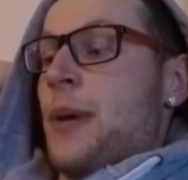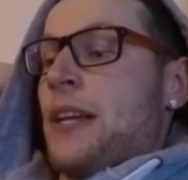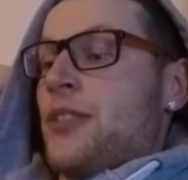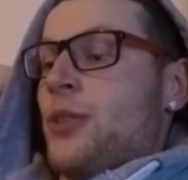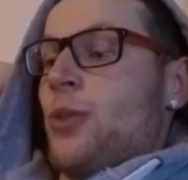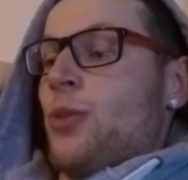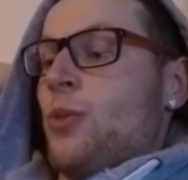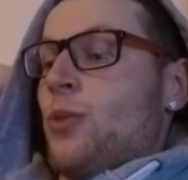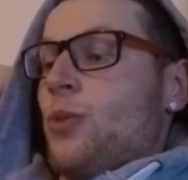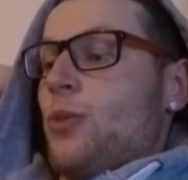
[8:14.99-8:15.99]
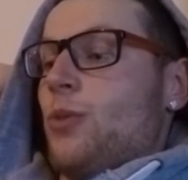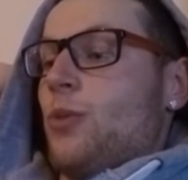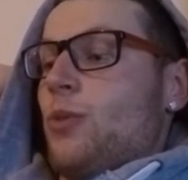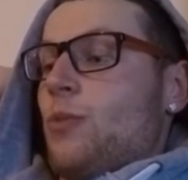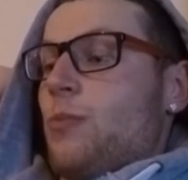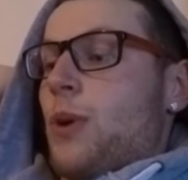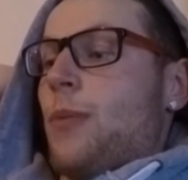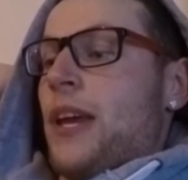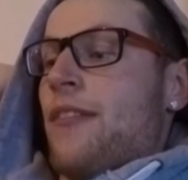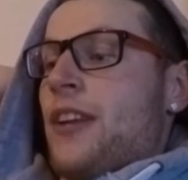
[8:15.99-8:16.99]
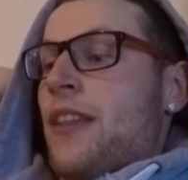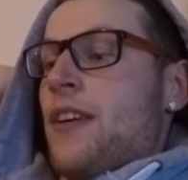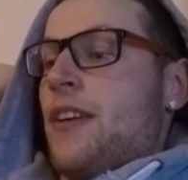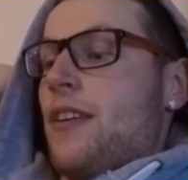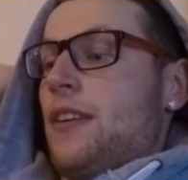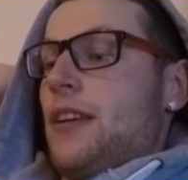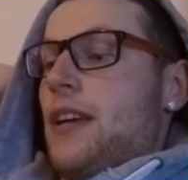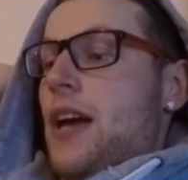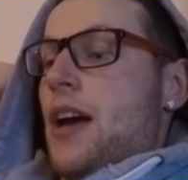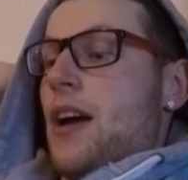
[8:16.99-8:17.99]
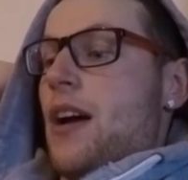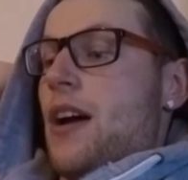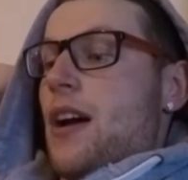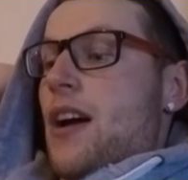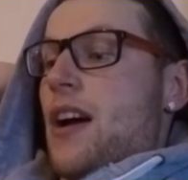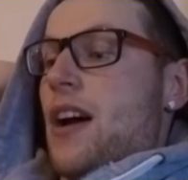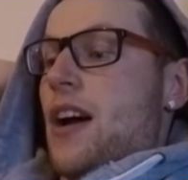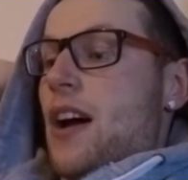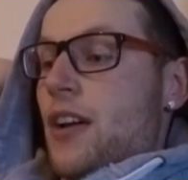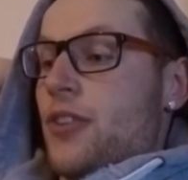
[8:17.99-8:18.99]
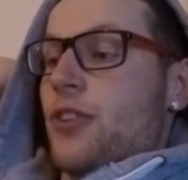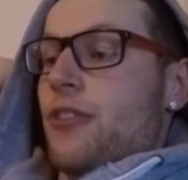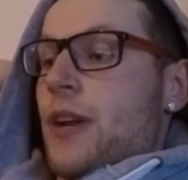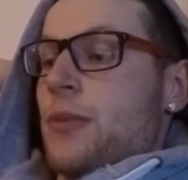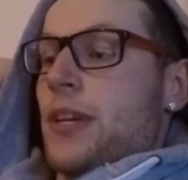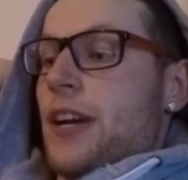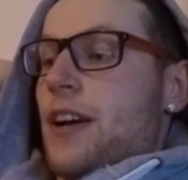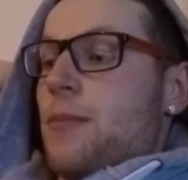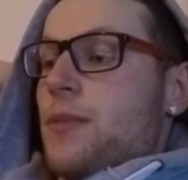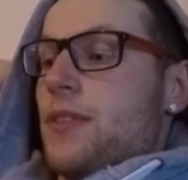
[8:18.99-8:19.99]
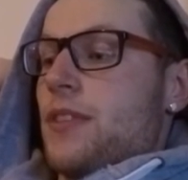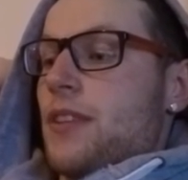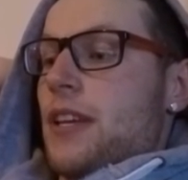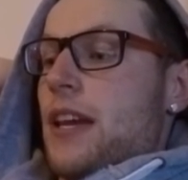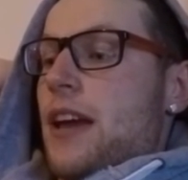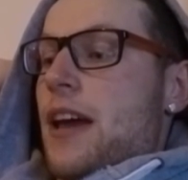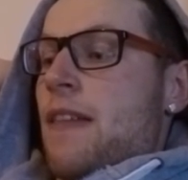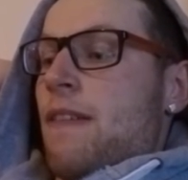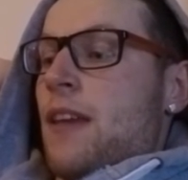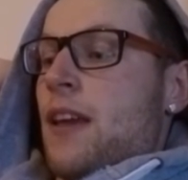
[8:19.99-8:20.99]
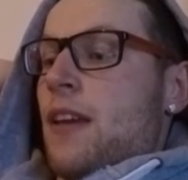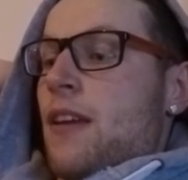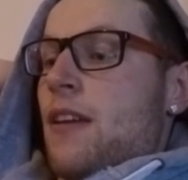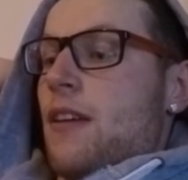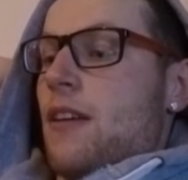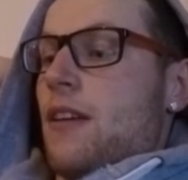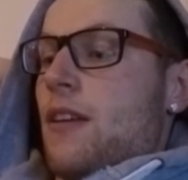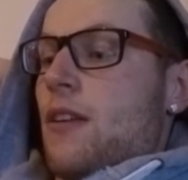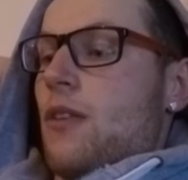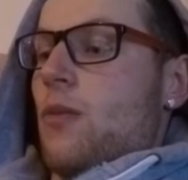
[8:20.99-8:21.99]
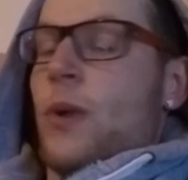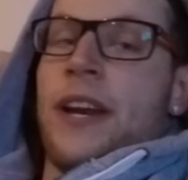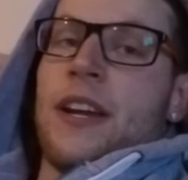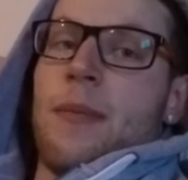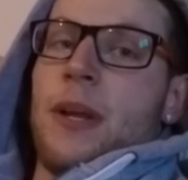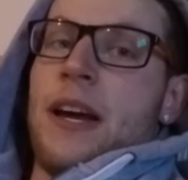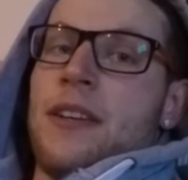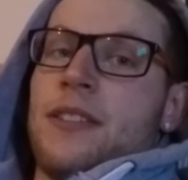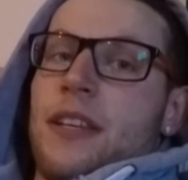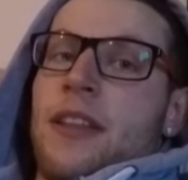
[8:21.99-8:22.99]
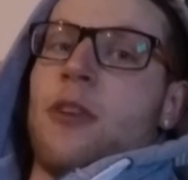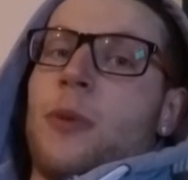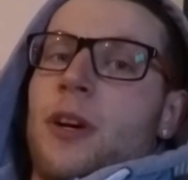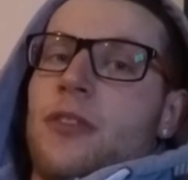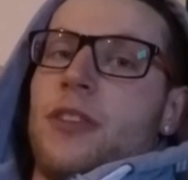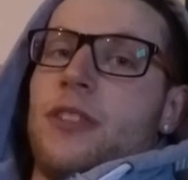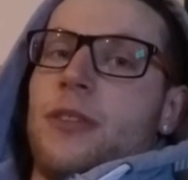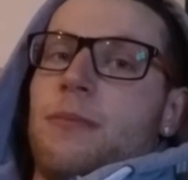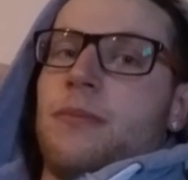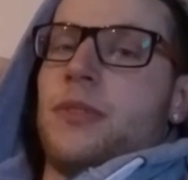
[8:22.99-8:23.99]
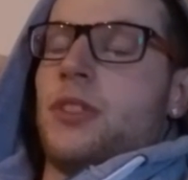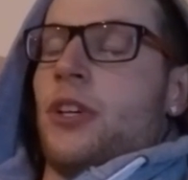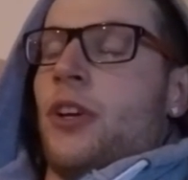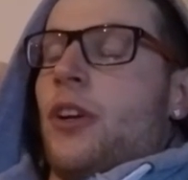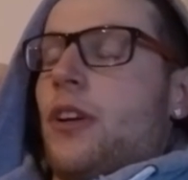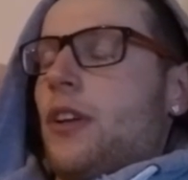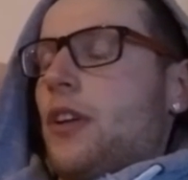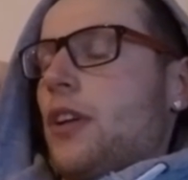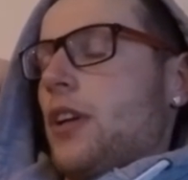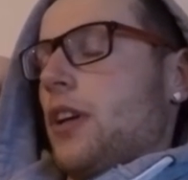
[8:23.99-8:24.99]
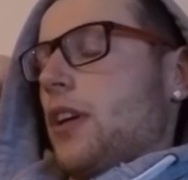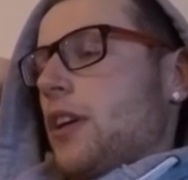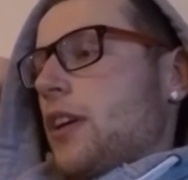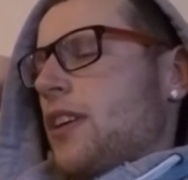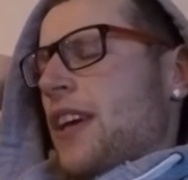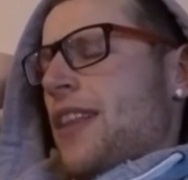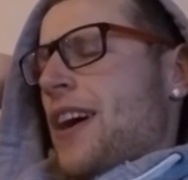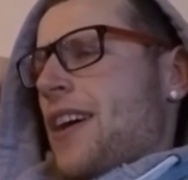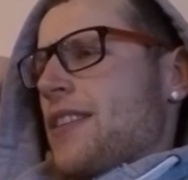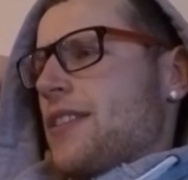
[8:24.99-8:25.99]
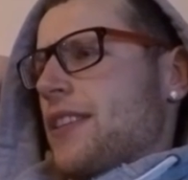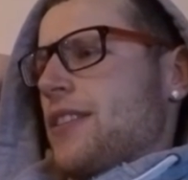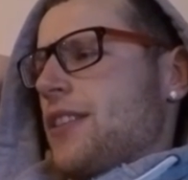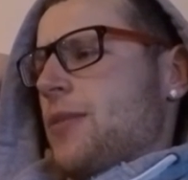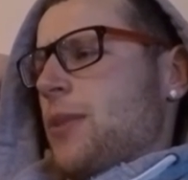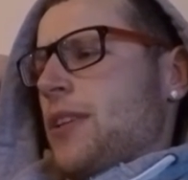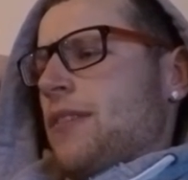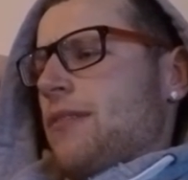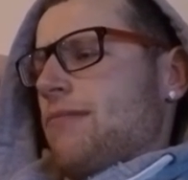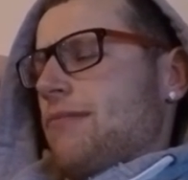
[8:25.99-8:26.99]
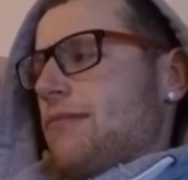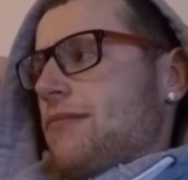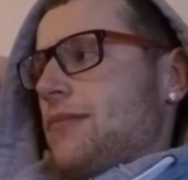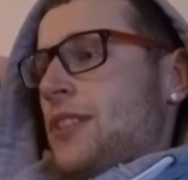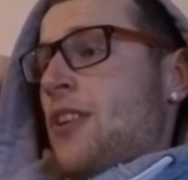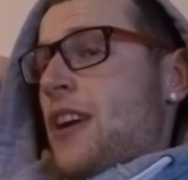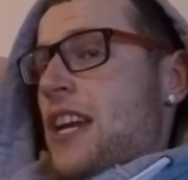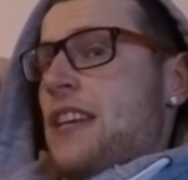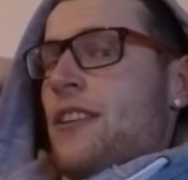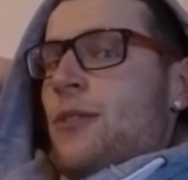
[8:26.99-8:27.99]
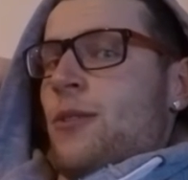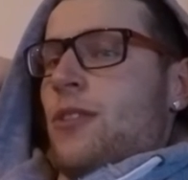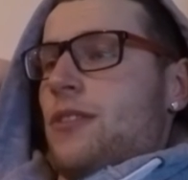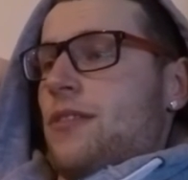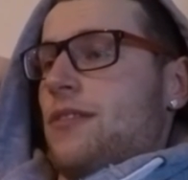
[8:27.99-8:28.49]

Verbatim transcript: about to probably have another 100 grams of carbs and then wait a couple of hours and then I'll be off to the gym. So yeah, the hardest thing's just been not eating at all.